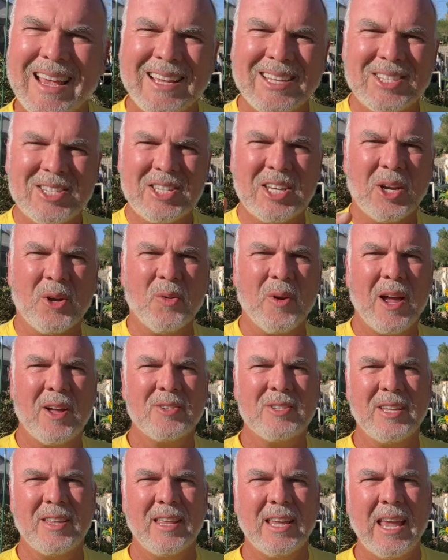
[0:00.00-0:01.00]
Stick
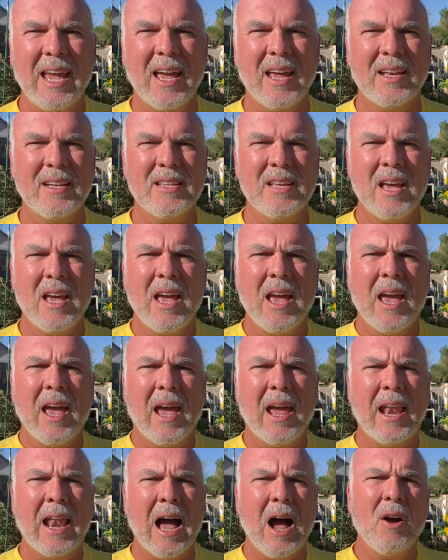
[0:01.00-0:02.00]
around to the end
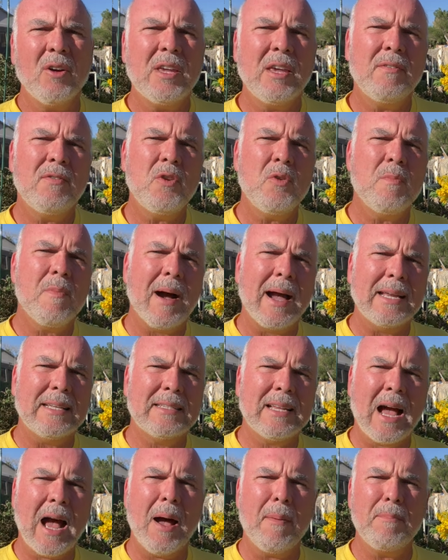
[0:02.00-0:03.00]
and I'll give you my
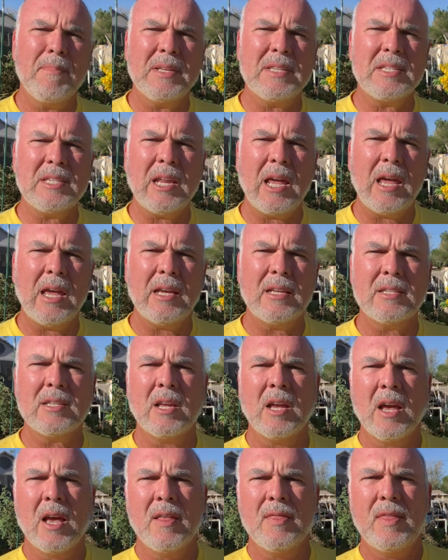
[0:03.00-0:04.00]
top mistakes
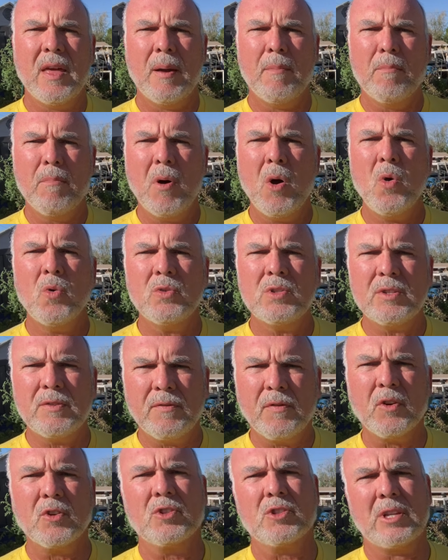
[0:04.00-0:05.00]
that most
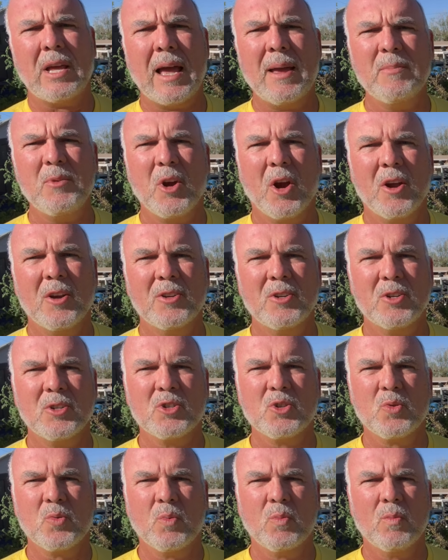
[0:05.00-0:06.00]
first-time
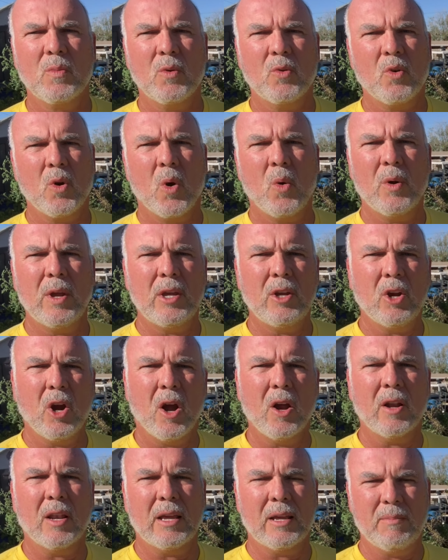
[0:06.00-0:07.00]
gardeners growing
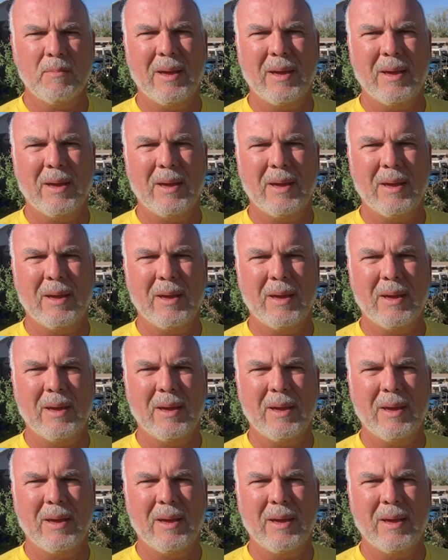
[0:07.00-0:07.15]
garlic